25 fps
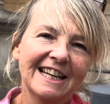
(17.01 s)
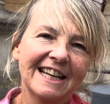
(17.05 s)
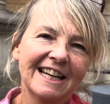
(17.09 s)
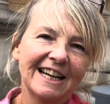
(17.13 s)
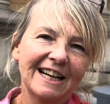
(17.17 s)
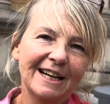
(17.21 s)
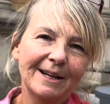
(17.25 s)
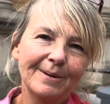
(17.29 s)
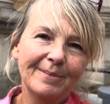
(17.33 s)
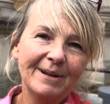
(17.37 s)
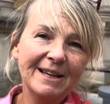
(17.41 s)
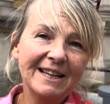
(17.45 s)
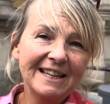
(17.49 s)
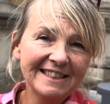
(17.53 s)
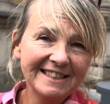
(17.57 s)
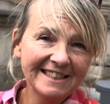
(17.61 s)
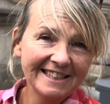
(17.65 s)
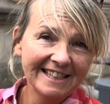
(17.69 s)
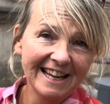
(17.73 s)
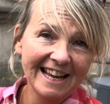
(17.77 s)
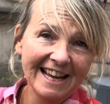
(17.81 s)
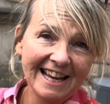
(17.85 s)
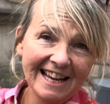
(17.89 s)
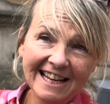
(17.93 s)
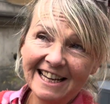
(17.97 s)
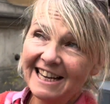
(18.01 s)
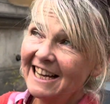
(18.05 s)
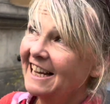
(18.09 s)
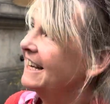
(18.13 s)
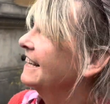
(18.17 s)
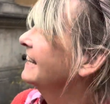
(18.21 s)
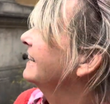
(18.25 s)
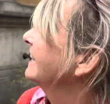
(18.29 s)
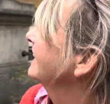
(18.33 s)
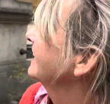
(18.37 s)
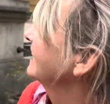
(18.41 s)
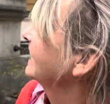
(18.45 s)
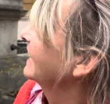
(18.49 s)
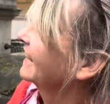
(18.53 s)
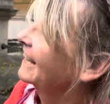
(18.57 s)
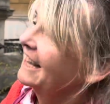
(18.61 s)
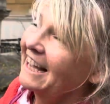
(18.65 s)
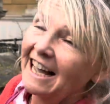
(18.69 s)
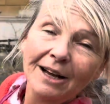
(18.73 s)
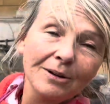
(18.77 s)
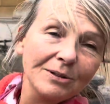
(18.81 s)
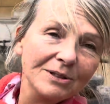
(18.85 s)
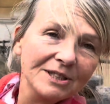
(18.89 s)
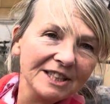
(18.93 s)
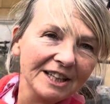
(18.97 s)
I'm here today
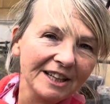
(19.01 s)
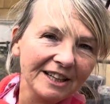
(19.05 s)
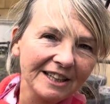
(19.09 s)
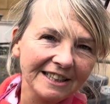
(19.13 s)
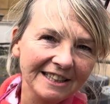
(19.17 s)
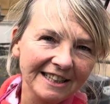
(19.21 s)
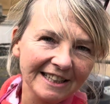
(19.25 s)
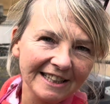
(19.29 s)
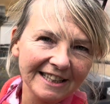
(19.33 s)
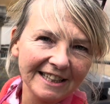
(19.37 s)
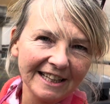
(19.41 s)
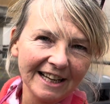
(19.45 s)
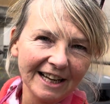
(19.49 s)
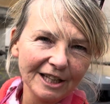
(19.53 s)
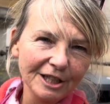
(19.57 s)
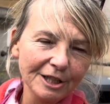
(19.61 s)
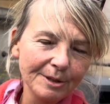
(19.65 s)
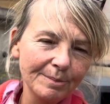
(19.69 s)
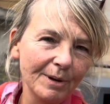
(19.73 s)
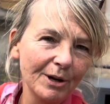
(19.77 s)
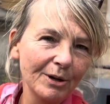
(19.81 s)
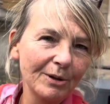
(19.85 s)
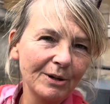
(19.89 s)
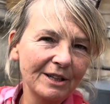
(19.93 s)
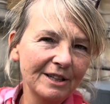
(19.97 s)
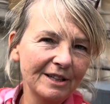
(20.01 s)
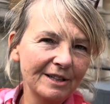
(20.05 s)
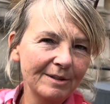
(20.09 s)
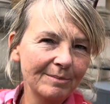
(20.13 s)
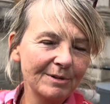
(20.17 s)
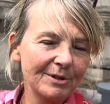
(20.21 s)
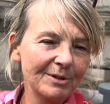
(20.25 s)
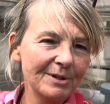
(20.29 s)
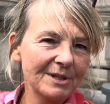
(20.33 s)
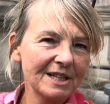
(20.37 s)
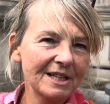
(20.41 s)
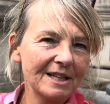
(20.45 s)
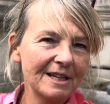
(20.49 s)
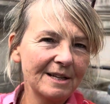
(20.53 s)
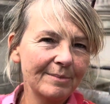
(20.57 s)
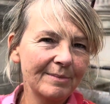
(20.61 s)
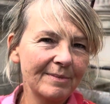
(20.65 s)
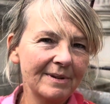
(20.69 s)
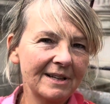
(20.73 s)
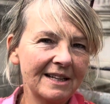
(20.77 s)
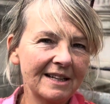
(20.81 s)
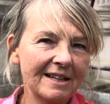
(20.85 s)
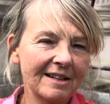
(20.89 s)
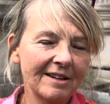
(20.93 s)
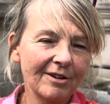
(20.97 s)
outside the Ashmolean Museum
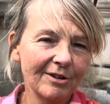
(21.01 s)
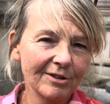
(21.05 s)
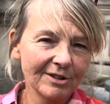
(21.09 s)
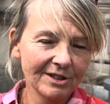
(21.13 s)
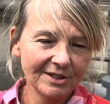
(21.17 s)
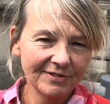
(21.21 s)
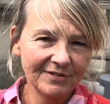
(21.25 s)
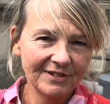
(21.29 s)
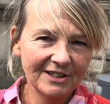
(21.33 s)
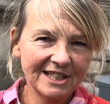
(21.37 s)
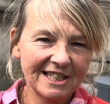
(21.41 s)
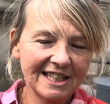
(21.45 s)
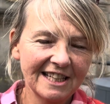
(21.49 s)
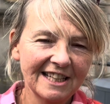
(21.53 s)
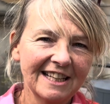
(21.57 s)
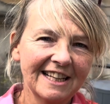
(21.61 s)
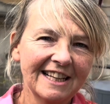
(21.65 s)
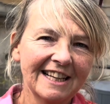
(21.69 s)
in Oxford,